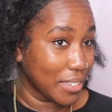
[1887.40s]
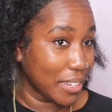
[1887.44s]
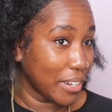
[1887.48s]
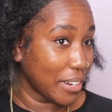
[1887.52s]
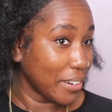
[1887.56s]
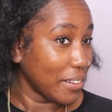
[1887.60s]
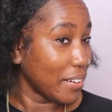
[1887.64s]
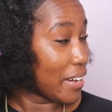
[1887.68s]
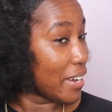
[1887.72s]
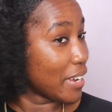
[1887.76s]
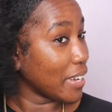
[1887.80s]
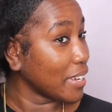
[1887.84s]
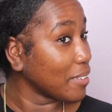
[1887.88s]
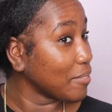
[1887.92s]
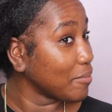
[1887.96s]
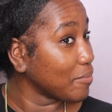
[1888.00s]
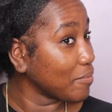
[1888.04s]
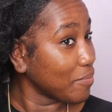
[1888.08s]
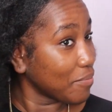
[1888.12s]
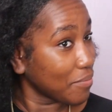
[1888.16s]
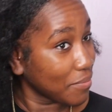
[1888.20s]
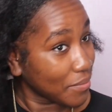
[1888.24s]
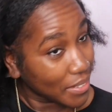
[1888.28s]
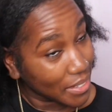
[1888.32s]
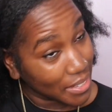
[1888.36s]
all right,
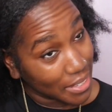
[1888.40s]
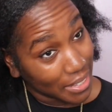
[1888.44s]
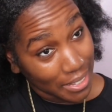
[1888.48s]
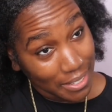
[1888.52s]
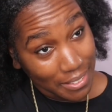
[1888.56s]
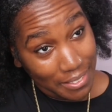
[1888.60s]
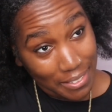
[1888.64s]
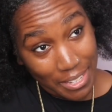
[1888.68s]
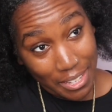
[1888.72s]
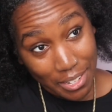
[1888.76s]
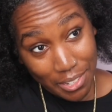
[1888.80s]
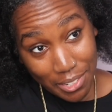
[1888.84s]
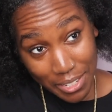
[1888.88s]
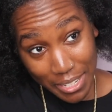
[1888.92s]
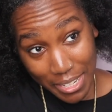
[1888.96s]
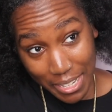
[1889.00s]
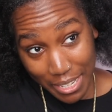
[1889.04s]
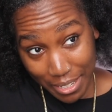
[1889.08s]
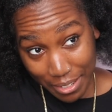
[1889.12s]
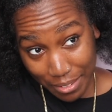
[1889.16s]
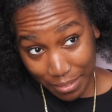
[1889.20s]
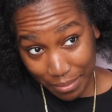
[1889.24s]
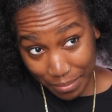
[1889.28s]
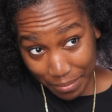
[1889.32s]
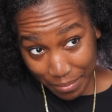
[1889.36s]
let's get her
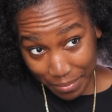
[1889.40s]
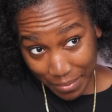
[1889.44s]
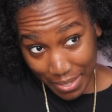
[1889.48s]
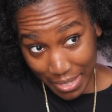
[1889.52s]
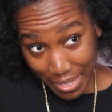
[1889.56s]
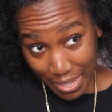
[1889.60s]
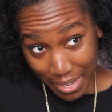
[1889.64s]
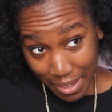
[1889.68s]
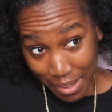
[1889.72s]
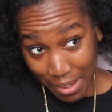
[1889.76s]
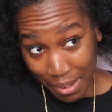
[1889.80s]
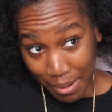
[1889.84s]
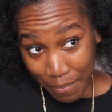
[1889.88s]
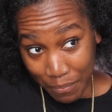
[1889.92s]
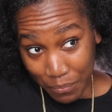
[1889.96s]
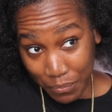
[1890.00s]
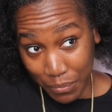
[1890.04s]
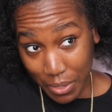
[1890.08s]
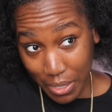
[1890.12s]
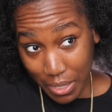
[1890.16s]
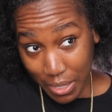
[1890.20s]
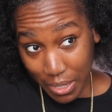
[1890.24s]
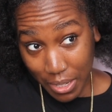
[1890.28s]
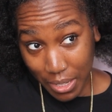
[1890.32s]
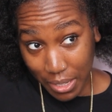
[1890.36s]
done.
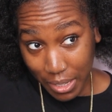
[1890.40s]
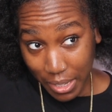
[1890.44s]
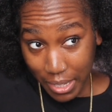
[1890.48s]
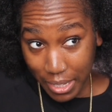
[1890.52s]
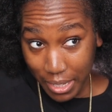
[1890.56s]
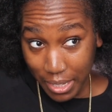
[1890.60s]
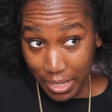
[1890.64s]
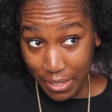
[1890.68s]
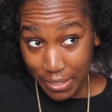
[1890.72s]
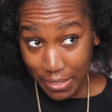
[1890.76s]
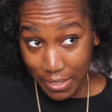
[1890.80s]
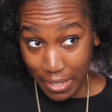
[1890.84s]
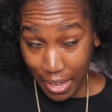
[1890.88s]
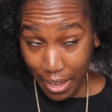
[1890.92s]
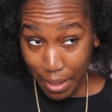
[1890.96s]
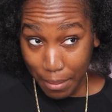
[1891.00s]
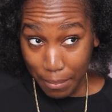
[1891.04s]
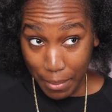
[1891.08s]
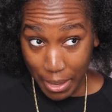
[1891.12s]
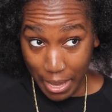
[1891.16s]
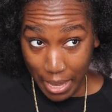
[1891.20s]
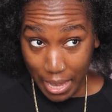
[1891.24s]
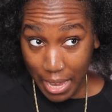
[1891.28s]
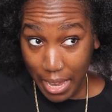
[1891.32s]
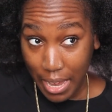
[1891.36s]
The good thing is that
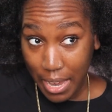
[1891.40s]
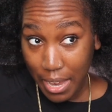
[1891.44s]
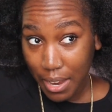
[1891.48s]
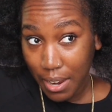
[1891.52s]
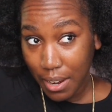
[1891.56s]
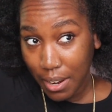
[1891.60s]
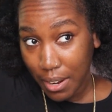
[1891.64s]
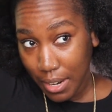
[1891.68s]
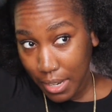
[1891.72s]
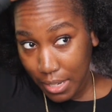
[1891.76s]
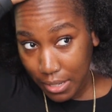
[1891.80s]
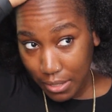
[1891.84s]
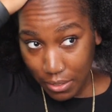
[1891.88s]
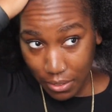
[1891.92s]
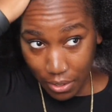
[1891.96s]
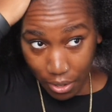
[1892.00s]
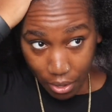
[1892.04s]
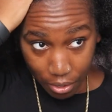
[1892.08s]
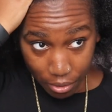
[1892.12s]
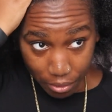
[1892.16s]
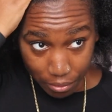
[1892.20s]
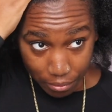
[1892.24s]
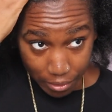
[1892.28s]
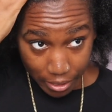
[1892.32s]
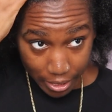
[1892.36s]
my hair is
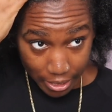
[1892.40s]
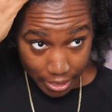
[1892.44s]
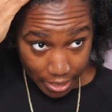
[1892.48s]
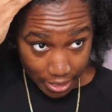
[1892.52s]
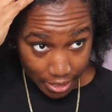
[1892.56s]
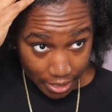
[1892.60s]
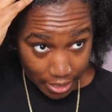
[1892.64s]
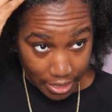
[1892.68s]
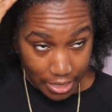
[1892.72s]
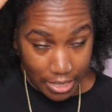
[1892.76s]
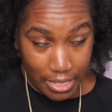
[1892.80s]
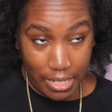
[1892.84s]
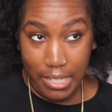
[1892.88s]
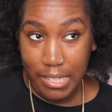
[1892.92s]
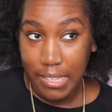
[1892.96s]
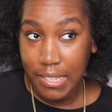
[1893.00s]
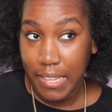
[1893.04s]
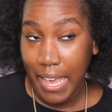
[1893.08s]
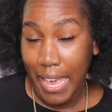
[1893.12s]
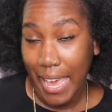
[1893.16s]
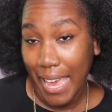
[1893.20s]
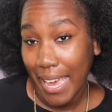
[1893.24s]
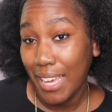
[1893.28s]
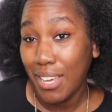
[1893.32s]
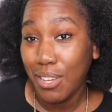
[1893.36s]
already
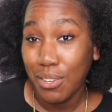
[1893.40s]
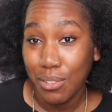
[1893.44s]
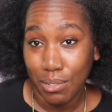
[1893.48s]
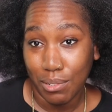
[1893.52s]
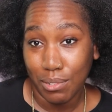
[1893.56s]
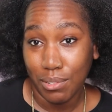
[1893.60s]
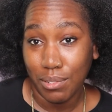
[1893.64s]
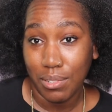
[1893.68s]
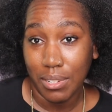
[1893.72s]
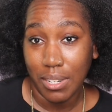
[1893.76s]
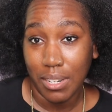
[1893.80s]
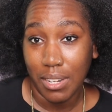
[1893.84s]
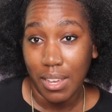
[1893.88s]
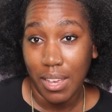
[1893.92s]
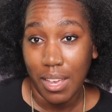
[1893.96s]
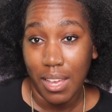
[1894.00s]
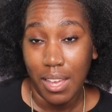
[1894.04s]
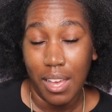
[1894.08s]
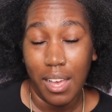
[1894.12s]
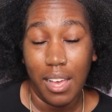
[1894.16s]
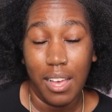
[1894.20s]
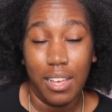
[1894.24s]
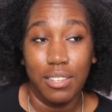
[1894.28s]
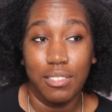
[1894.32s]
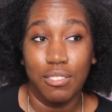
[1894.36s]
detangled,
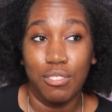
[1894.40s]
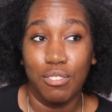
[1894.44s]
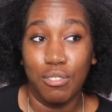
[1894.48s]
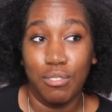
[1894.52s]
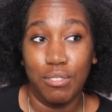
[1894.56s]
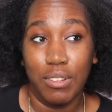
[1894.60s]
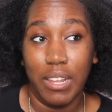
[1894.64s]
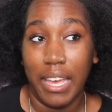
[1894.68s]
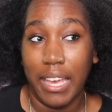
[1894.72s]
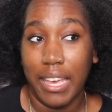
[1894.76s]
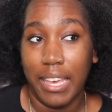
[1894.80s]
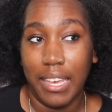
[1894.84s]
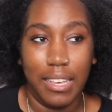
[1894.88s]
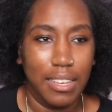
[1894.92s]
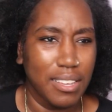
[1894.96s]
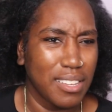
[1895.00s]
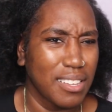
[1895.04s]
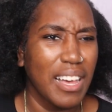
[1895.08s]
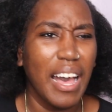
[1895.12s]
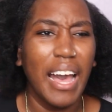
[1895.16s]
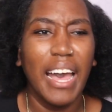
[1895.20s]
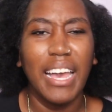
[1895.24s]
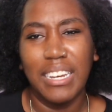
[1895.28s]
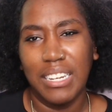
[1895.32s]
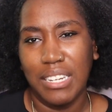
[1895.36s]
so like
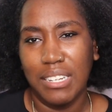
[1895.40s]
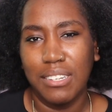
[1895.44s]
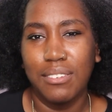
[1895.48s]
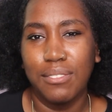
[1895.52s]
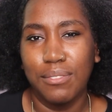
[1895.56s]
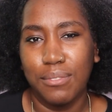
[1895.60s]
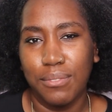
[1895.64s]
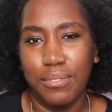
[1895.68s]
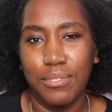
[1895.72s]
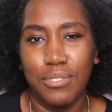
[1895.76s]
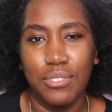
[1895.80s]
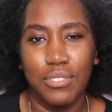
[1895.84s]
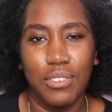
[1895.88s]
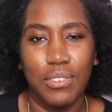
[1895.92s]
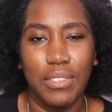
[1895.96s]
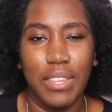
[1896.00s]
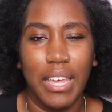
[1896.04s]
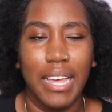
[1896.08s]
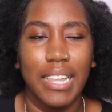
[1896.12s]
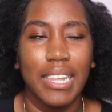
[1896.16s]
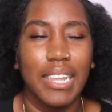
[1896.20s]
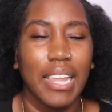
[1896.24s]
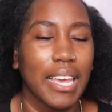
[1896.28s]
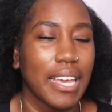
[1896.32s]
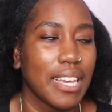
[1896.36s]
kind of, so
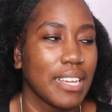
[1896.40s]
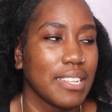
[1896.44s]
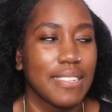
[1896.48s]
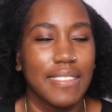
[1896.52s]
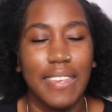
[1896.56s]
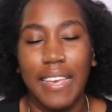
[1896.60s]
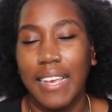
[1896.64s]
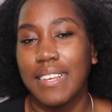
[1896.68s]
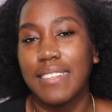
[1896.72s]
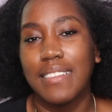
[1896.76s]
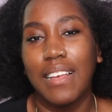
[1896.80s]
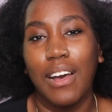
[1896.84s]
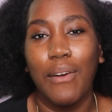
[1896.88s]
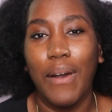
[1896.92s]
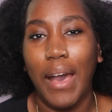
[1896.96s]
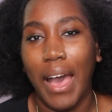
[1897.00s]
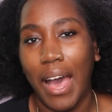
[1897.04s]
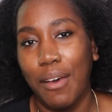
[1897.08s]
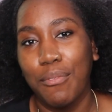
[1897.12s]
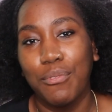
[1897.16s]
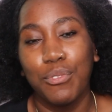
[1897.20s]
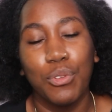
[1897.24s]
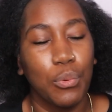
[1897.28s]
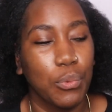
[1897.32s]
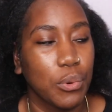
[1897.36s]
that like takes out
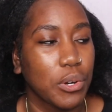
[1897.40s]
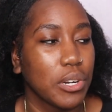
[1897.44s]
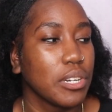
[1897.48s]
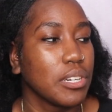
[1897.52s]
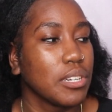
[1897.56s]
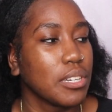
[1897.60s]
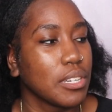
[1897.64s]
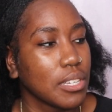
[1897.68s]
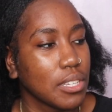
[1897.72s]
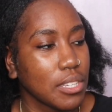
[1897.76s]
half the work.